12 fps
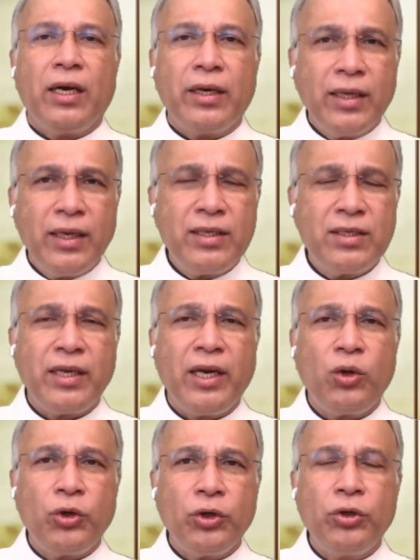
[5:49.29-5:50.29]
real
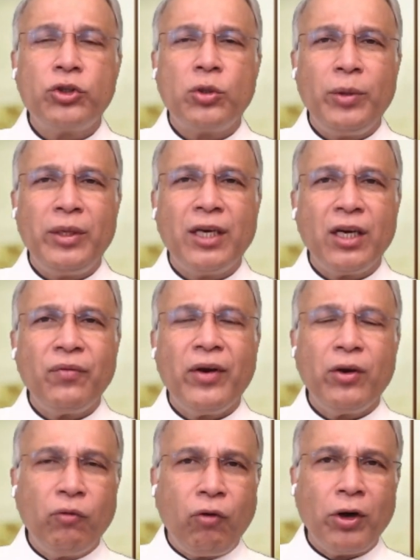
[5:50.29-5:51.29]
estate used to be
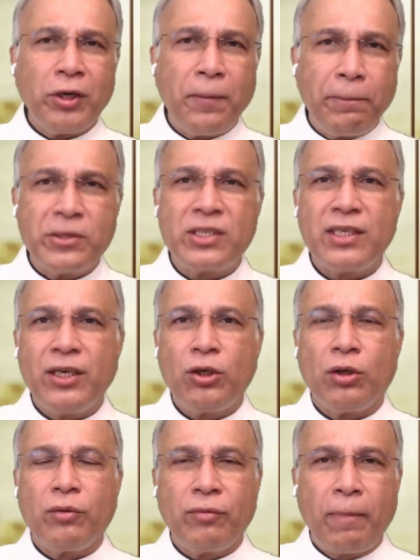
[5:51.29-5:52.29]
35 to 40
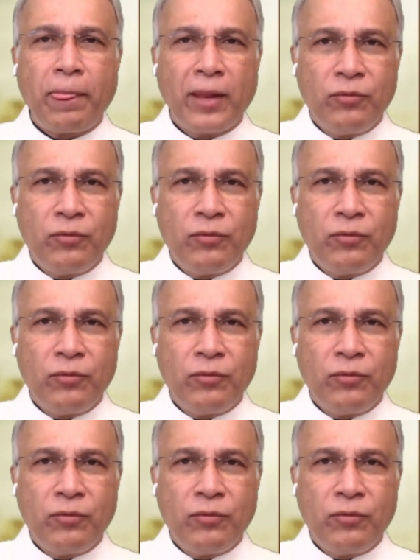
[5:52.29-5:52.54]
percent of